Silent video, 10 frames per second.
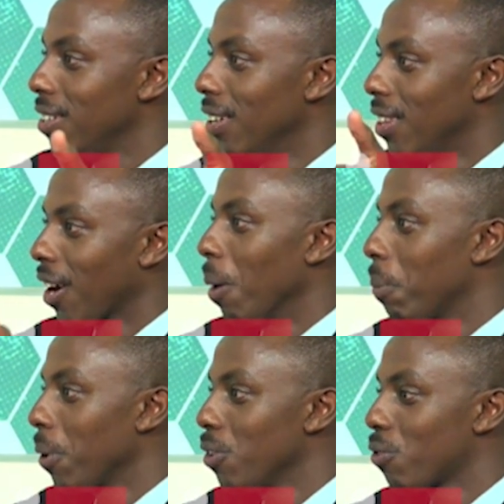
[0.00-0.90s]
in the
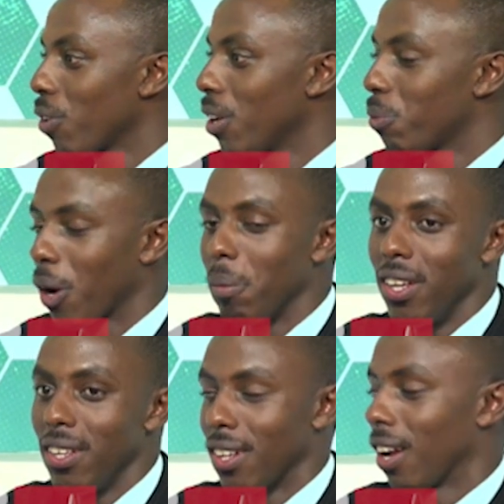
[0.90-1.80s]
campaign trail
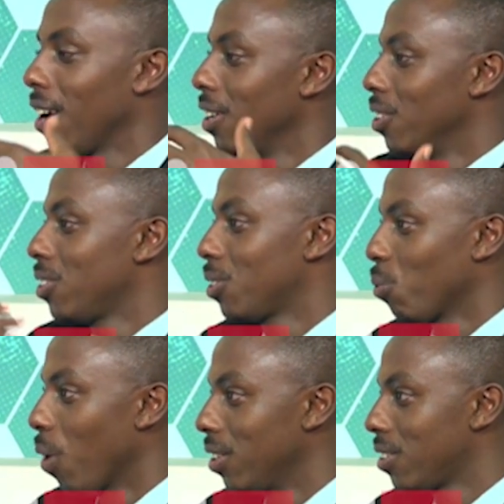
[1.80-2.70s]
probably is against
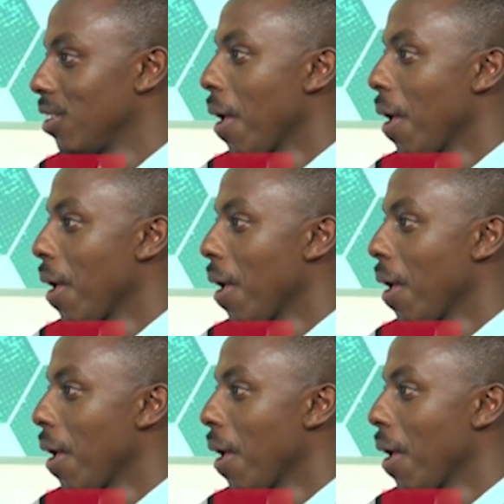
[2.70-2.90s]
what